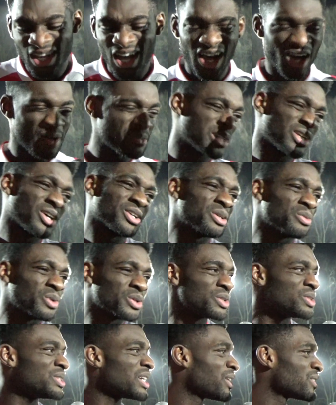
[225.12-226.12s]
No, I mean, only
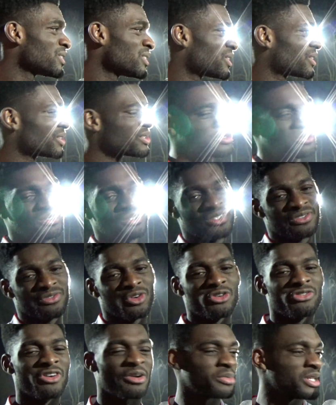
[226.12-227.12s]
1-0 down, you know, there's
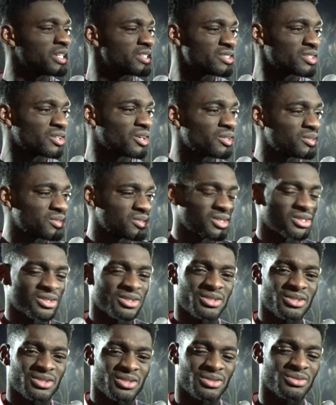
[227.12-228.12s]
45 minutes to go,
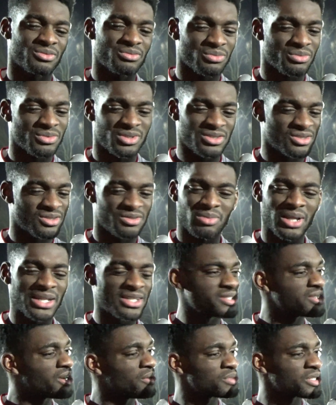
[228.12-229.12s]
so there's
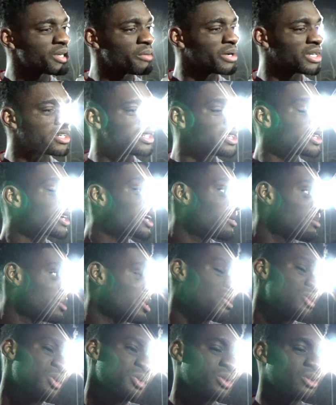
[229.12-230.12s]
plenty of time to get back in the game,
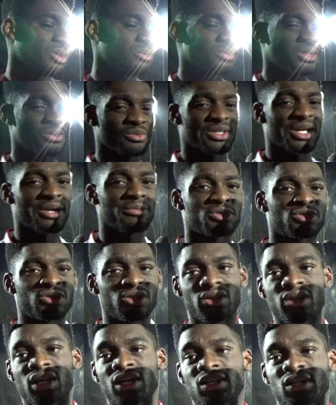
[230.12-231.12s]
and as we've shown, we were able to
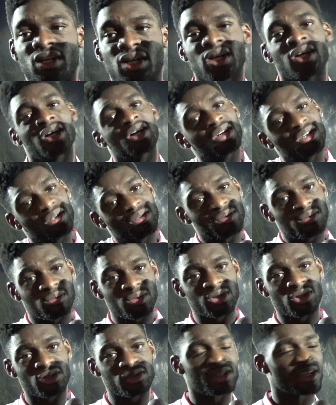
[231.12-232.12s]
do that.
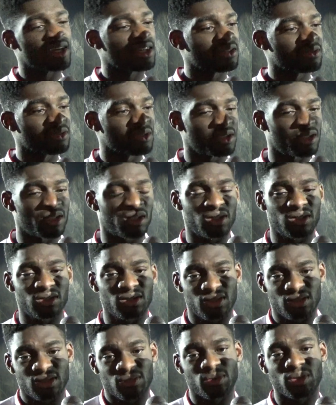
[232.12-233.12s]
We stuck together and
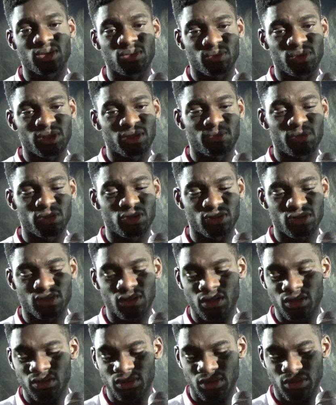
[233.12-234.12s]
so we produced
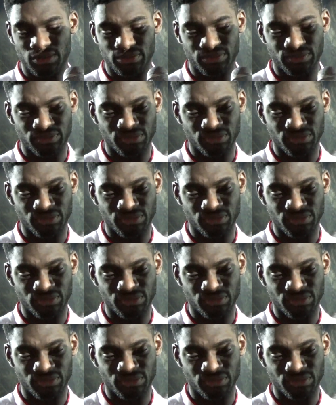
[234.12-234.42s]
the goals.